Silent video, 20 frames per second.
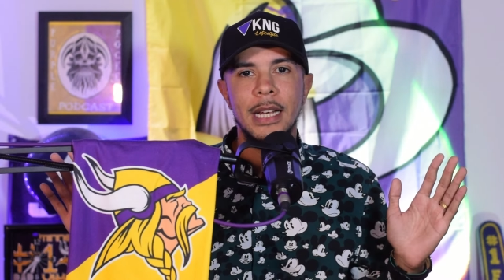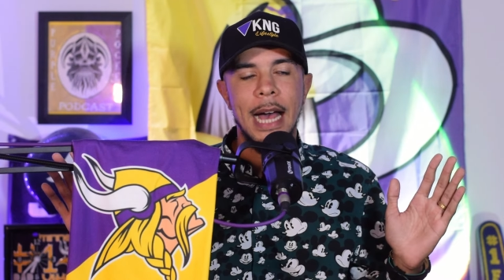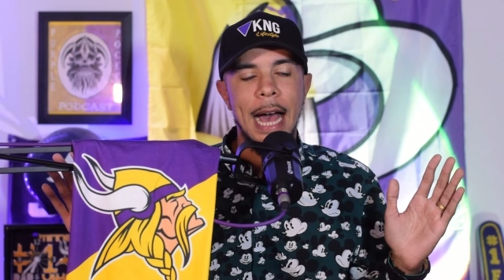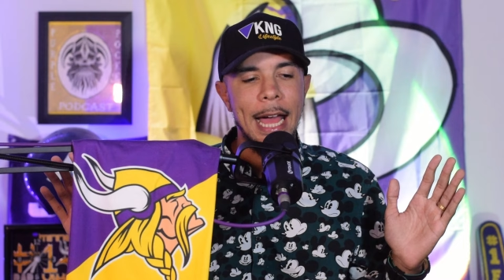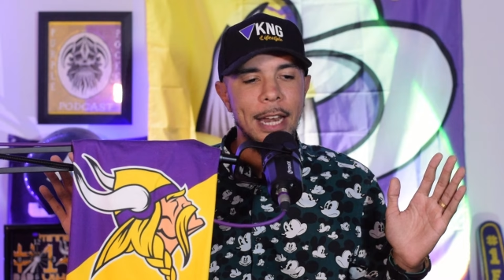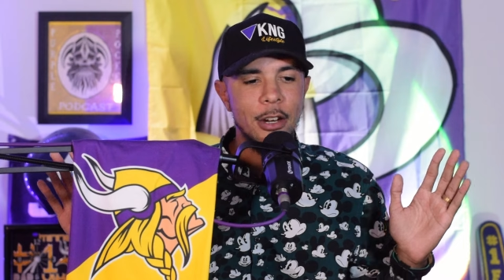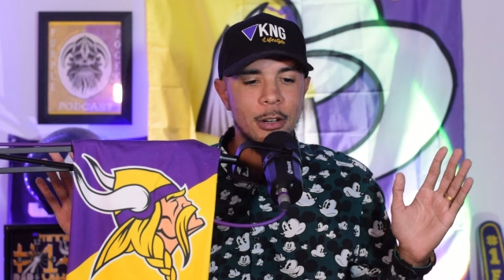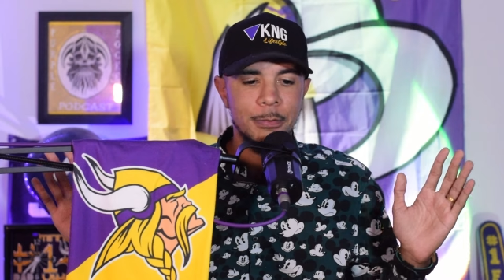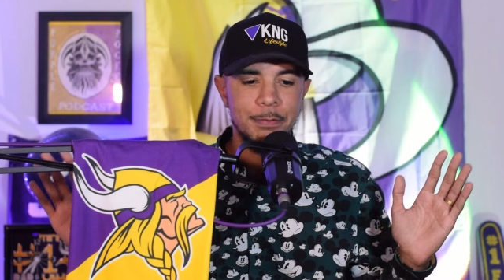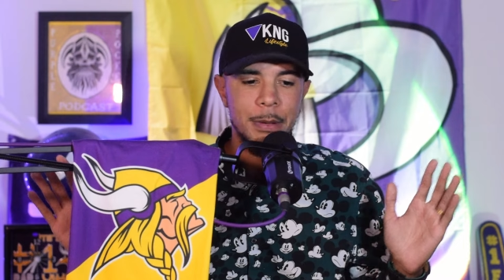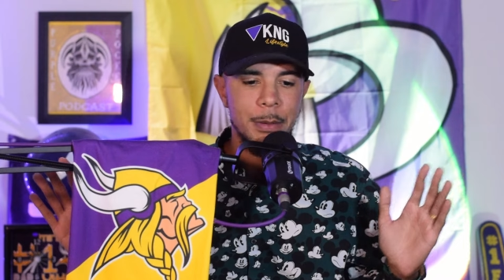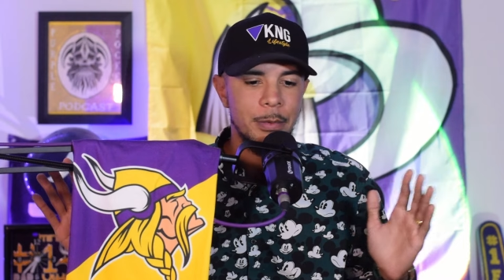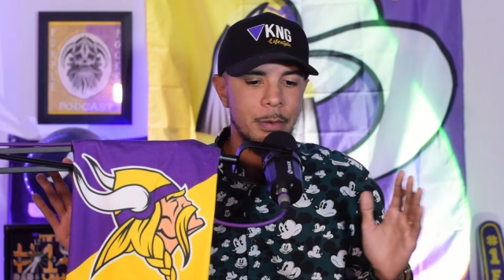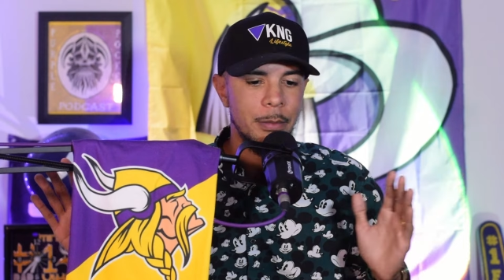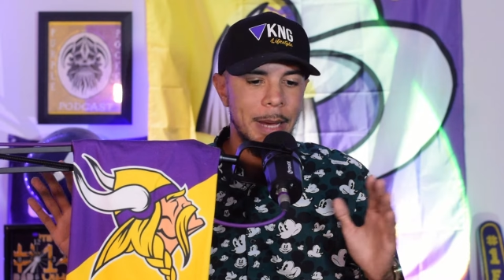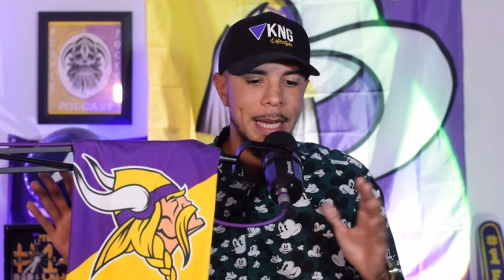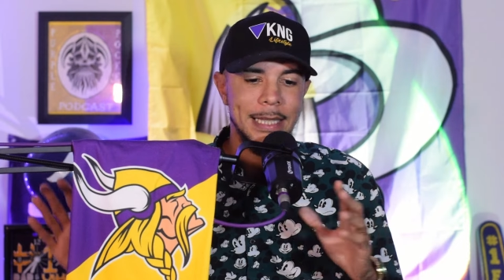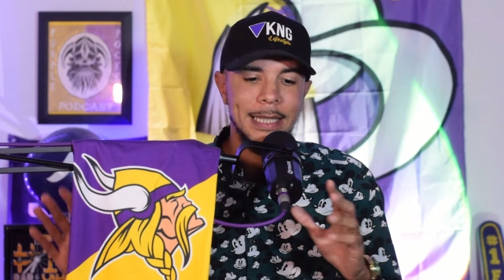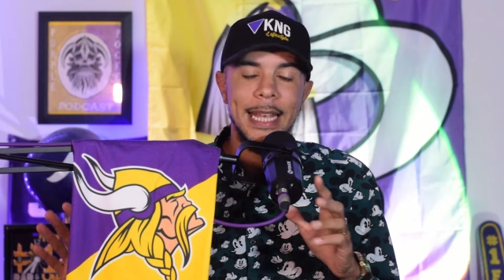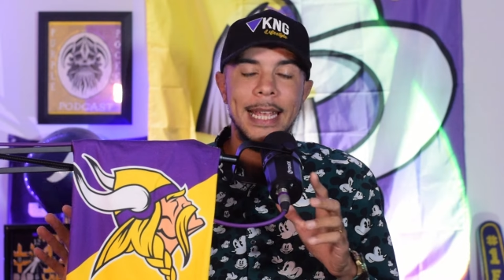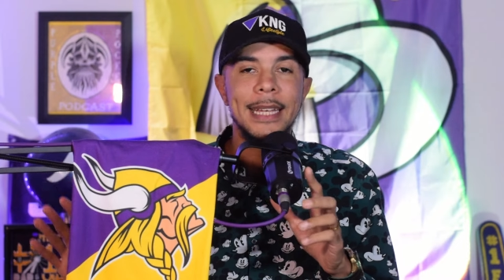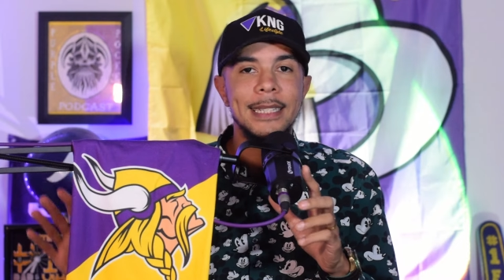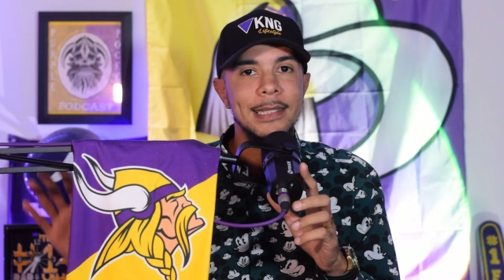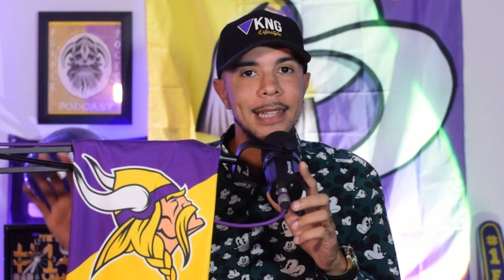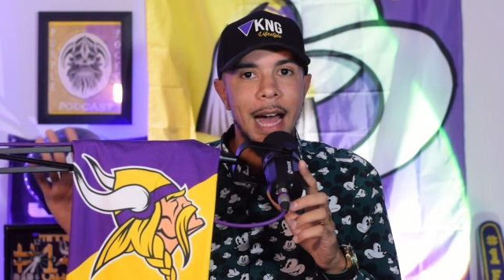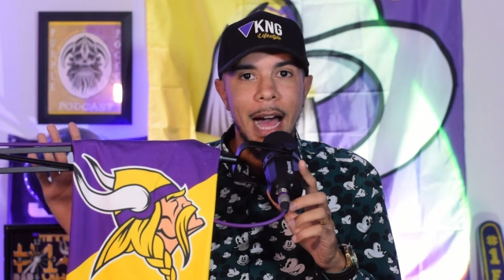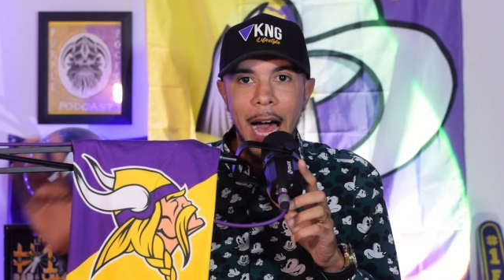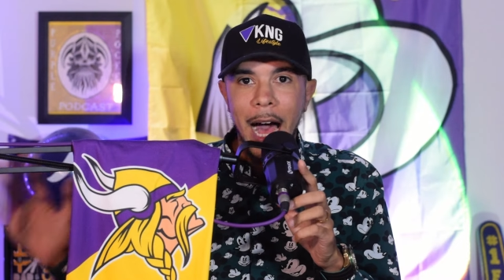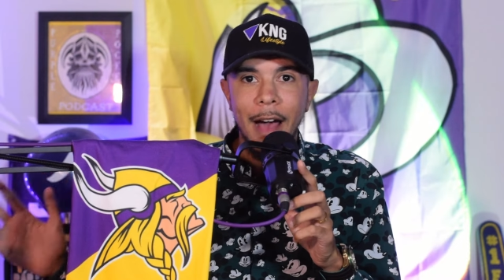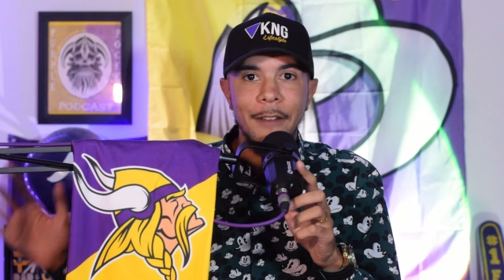I know people might say it's
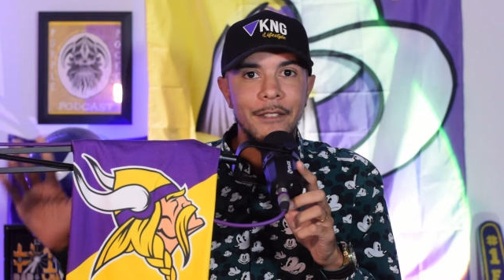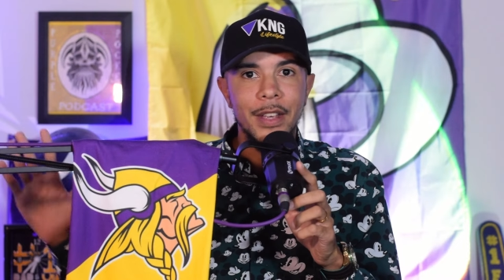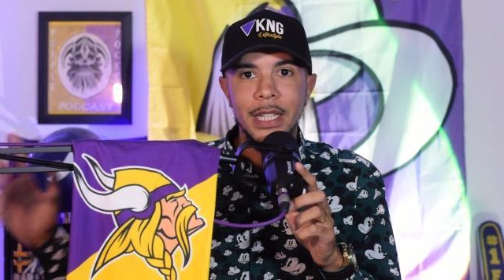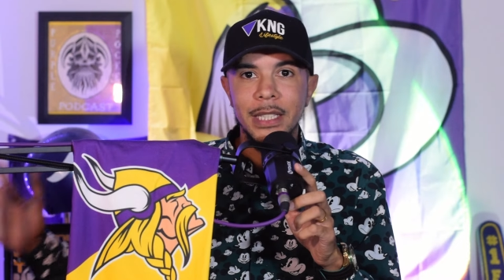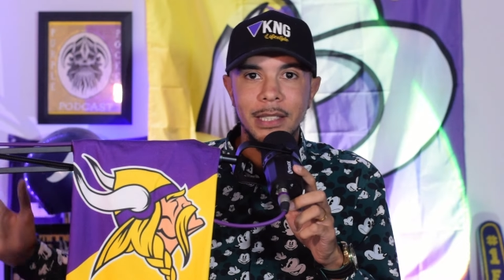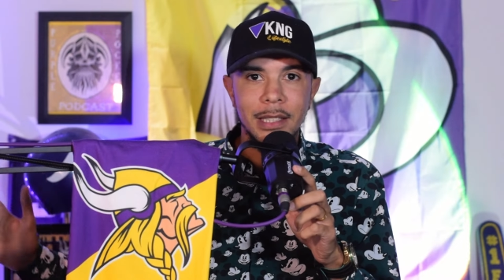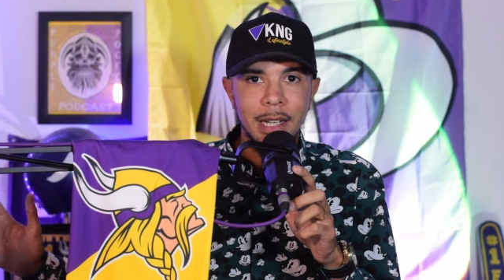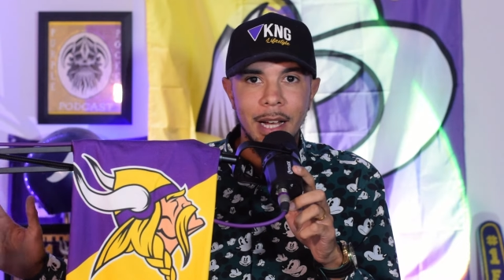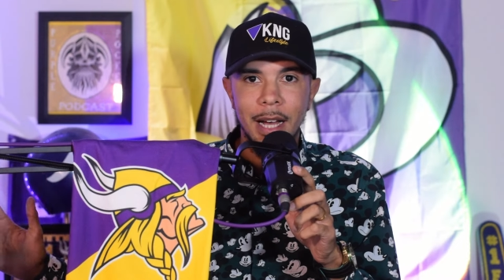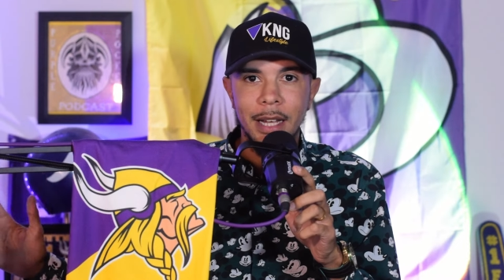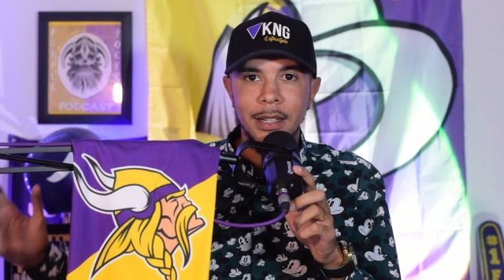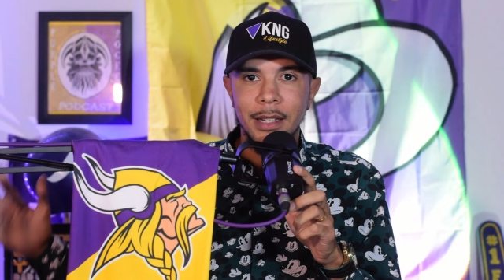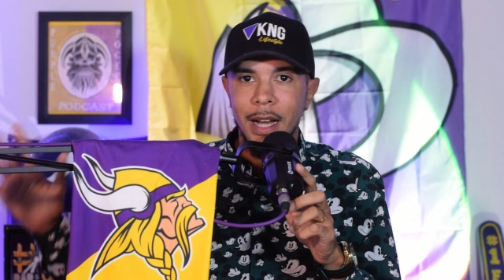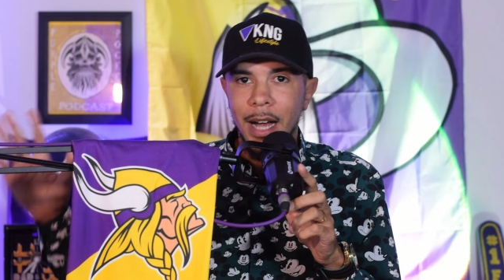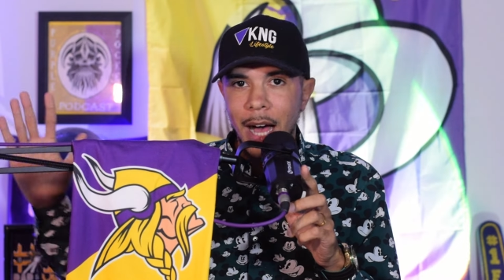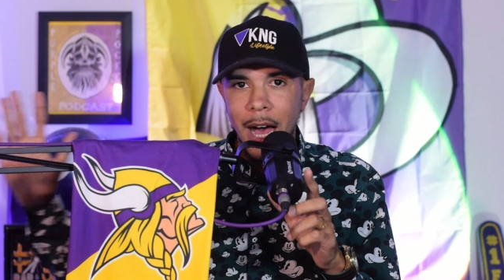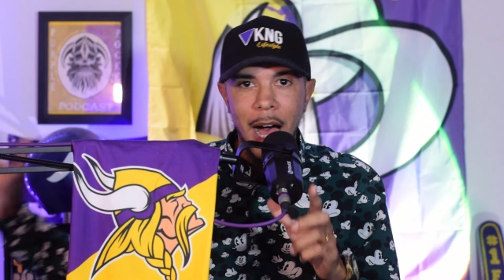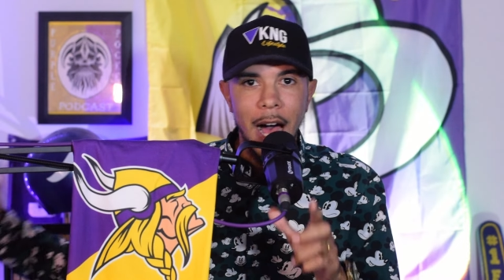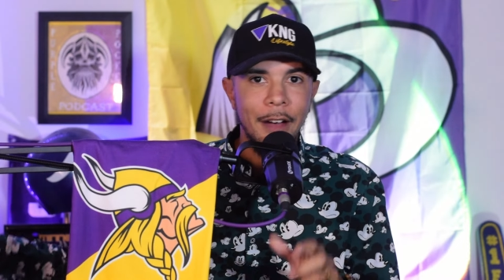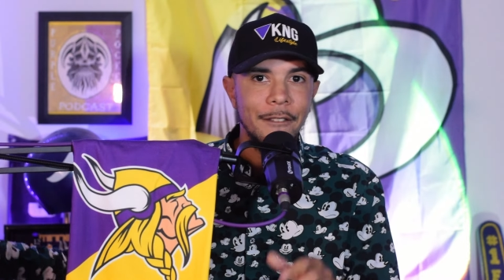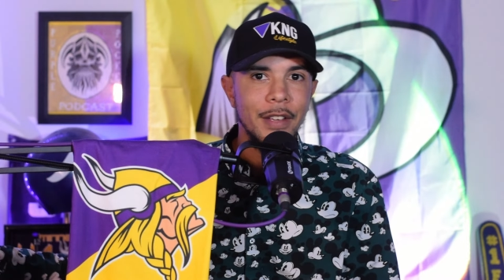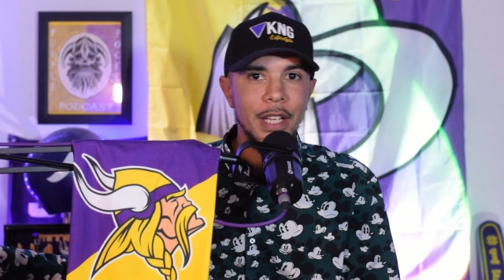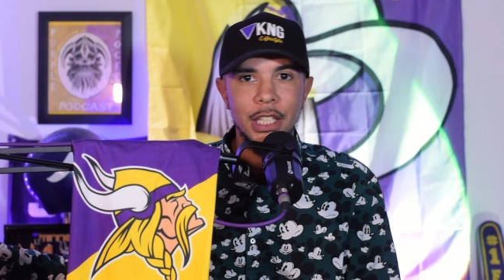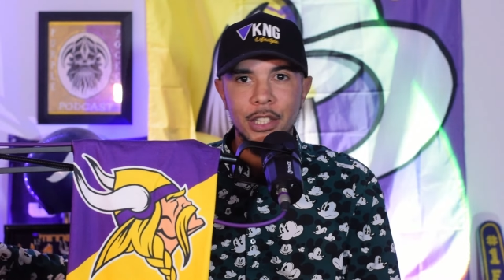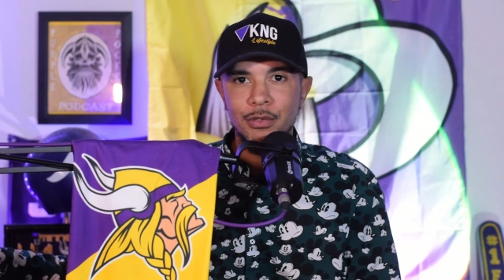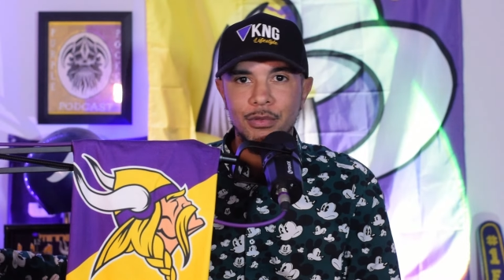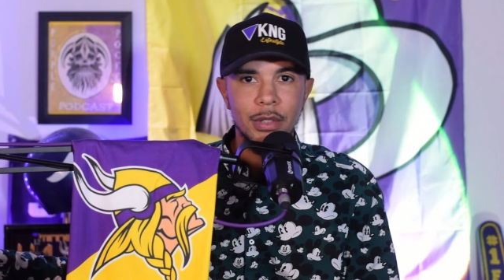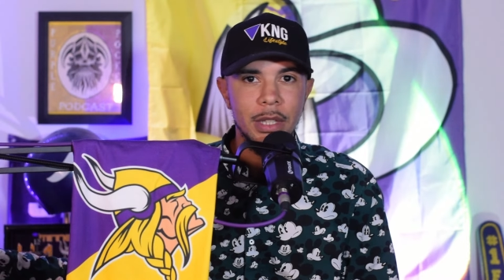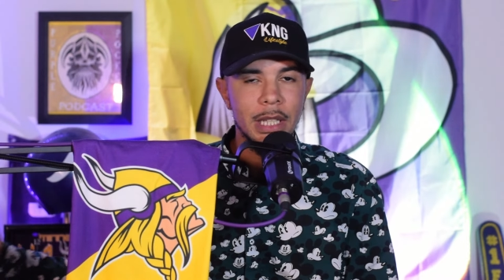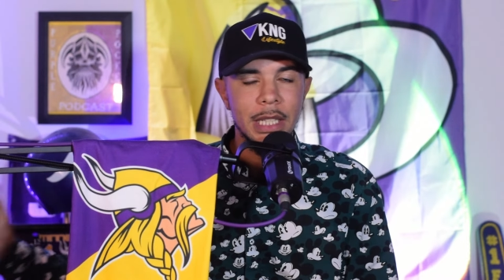an obvious cut, an
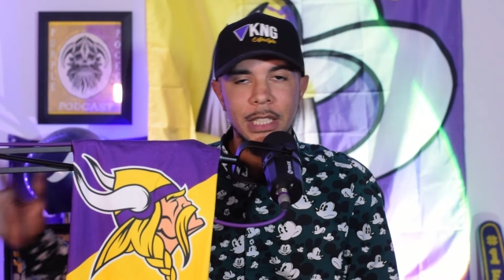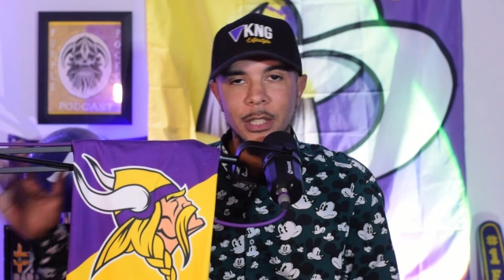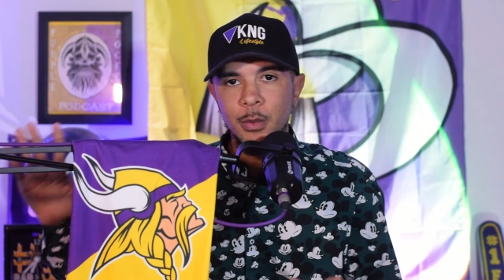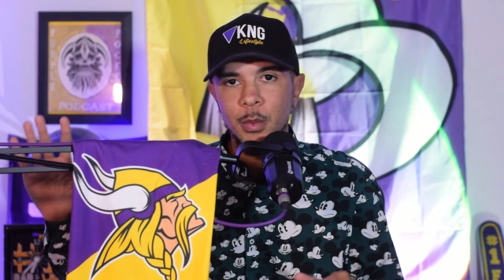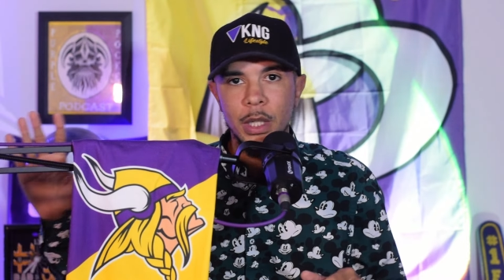obvious release.